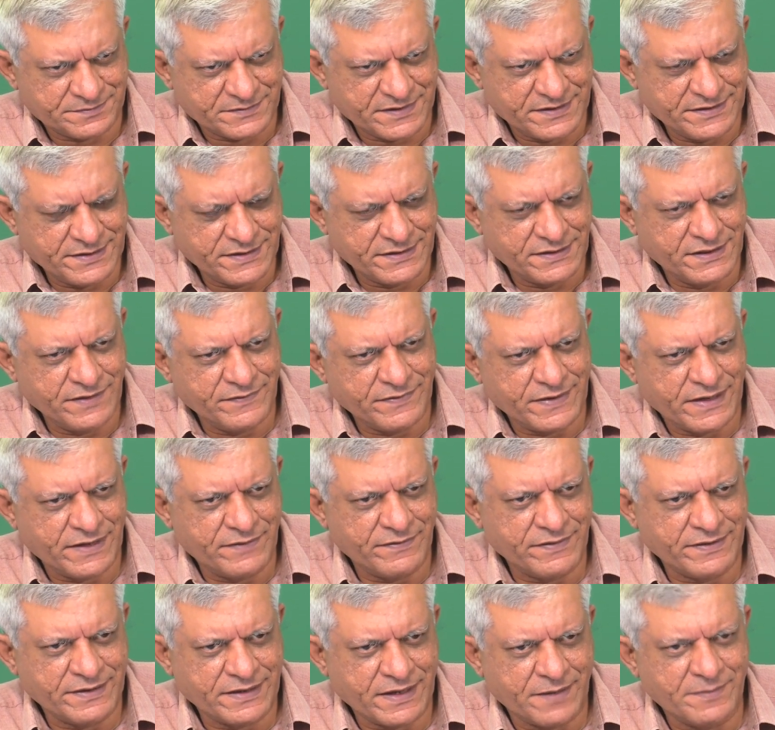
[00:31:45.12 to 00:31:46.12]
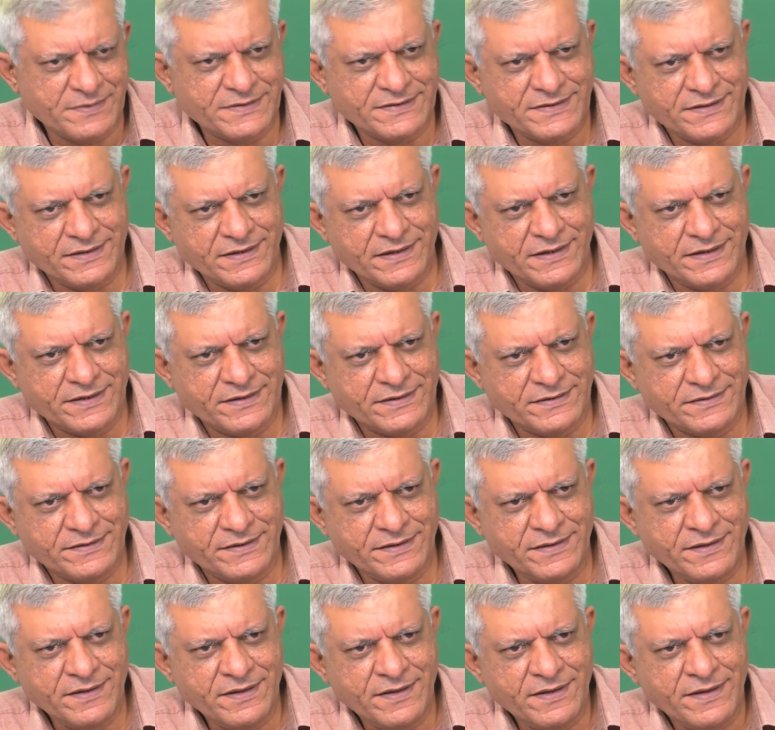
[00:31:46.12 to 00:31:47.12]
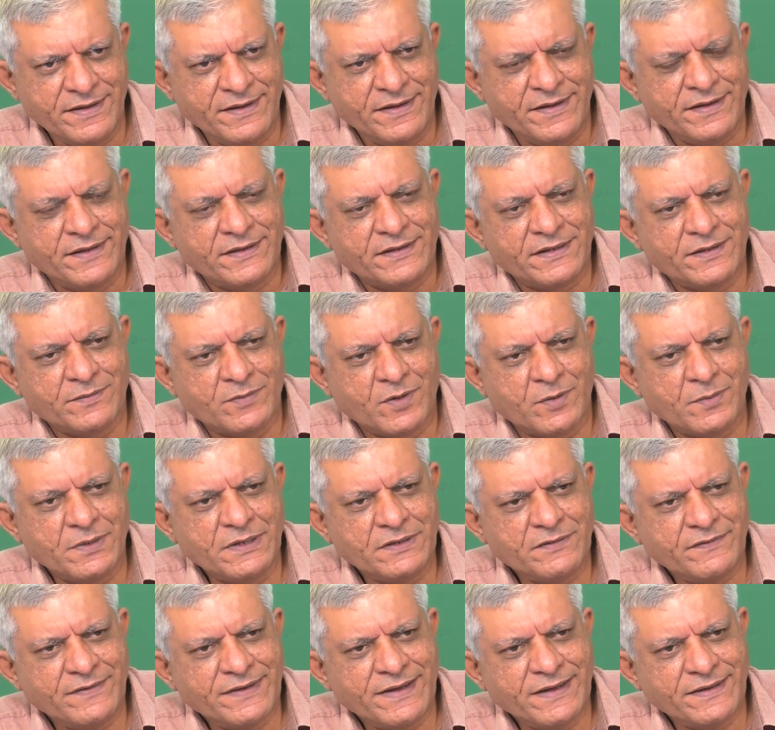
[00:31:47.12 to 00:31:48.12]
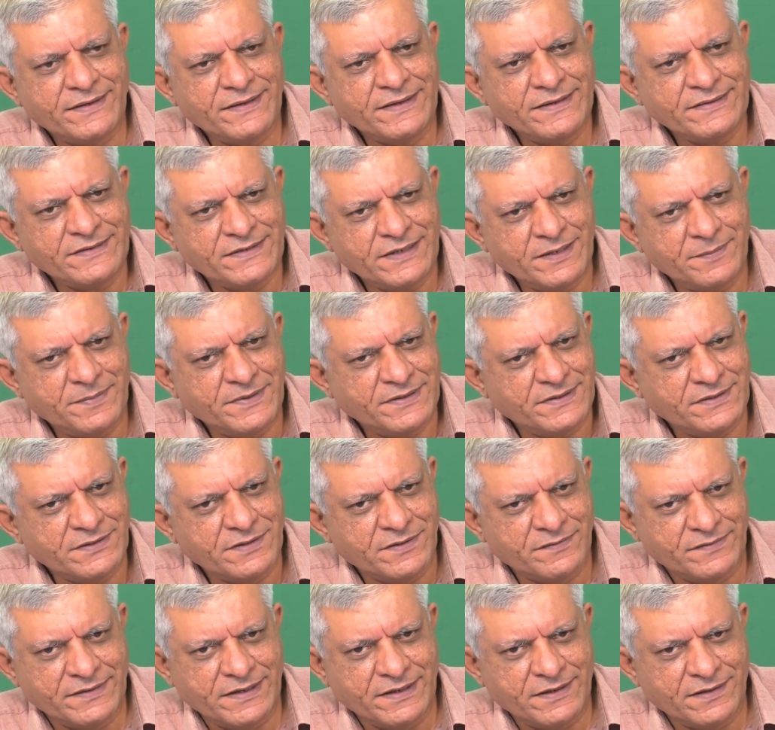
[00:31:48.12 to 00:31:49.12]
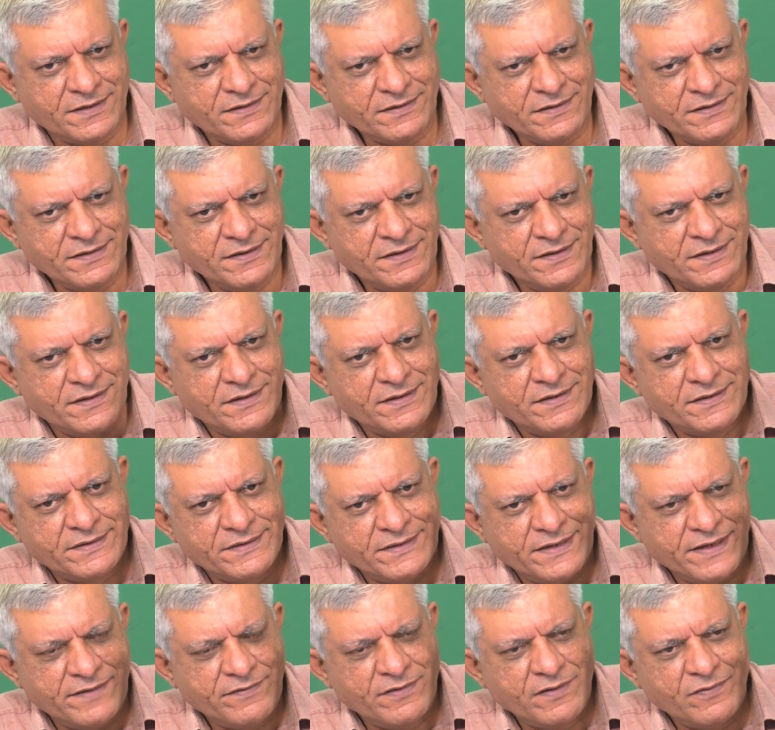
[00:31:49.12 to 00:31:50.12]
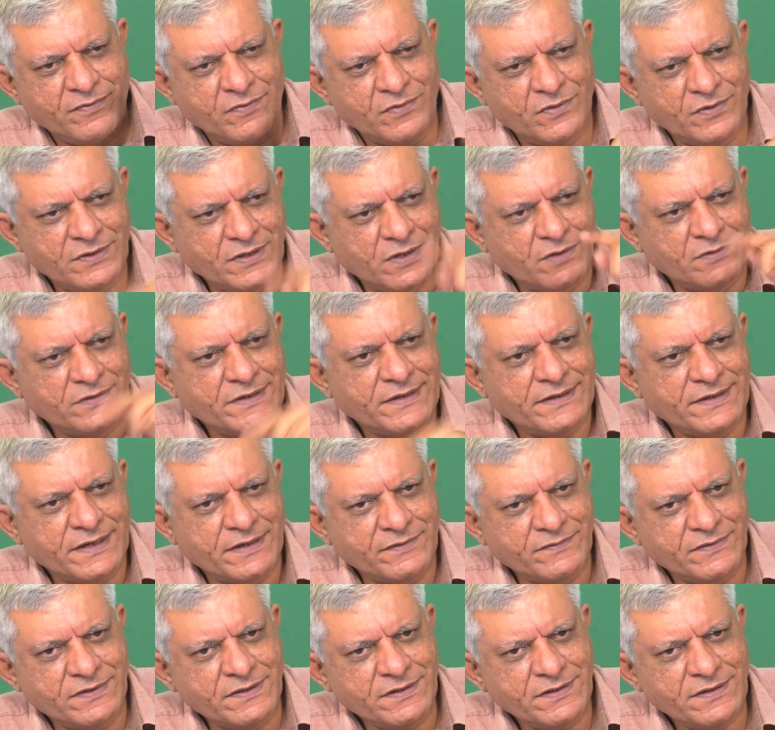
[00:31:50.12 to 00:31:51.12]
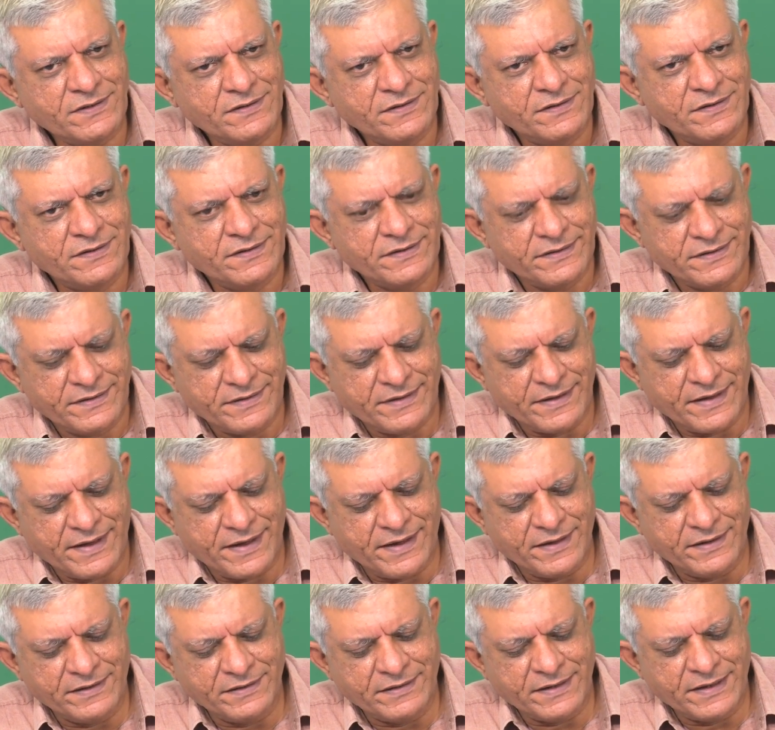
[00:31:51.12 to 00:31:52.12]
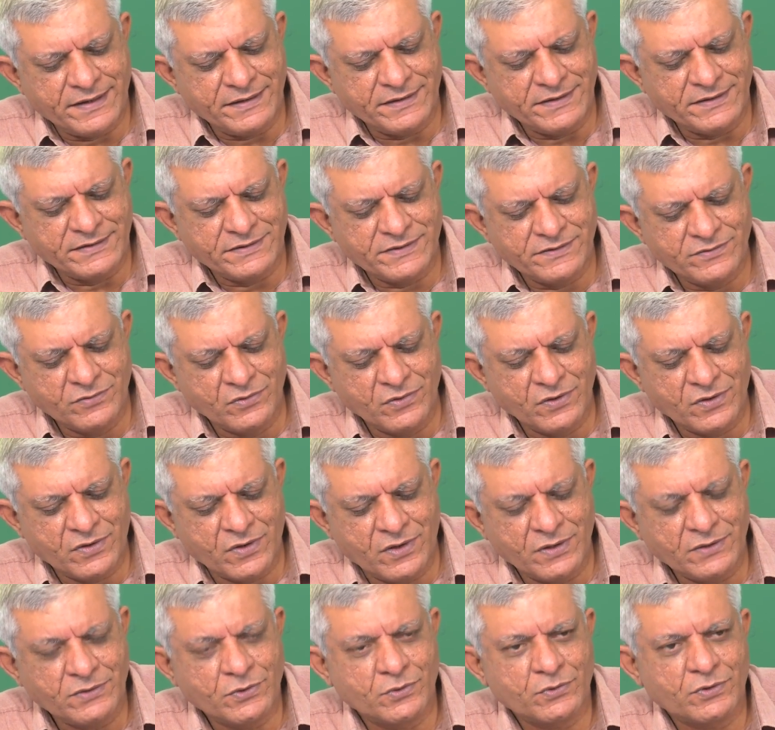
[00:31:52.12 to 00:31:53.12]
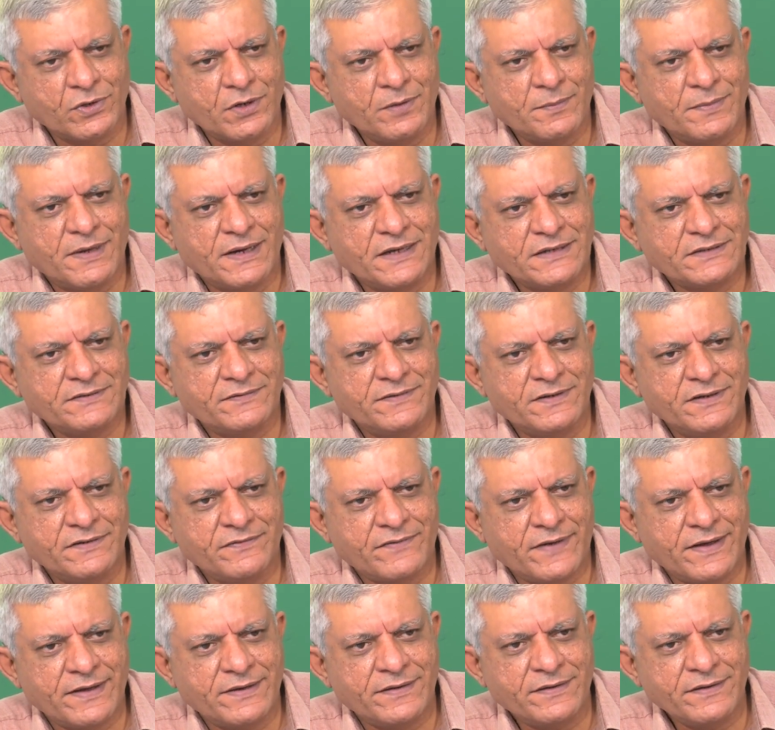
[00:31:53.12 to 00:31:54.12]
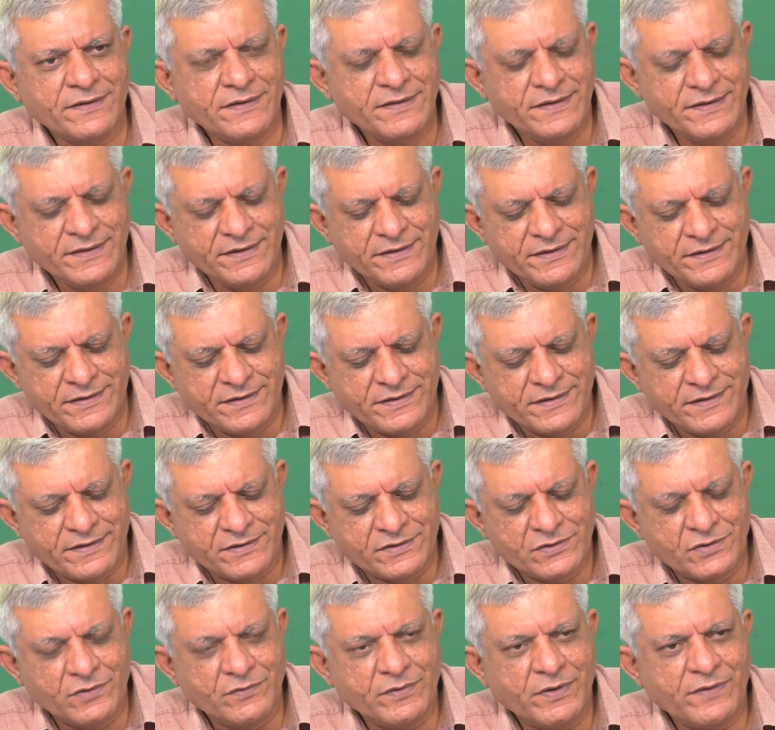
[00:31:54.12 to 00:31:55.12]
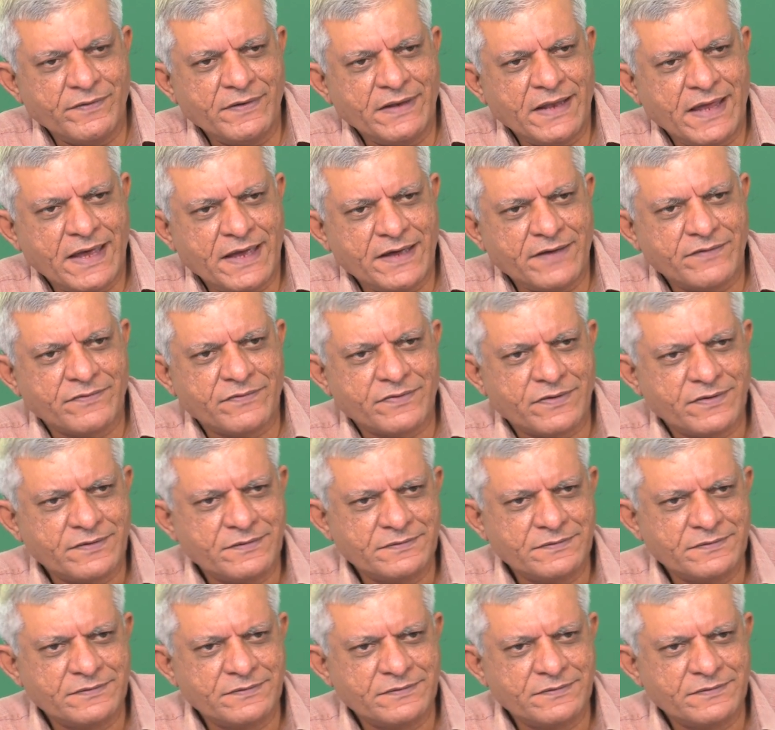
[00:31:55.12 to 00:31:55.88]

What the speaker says: 65 in chemistry, let us say. The moment we get these three pieces of data, they will flow down the network, and then this rule called total marks will fire. So, we will have,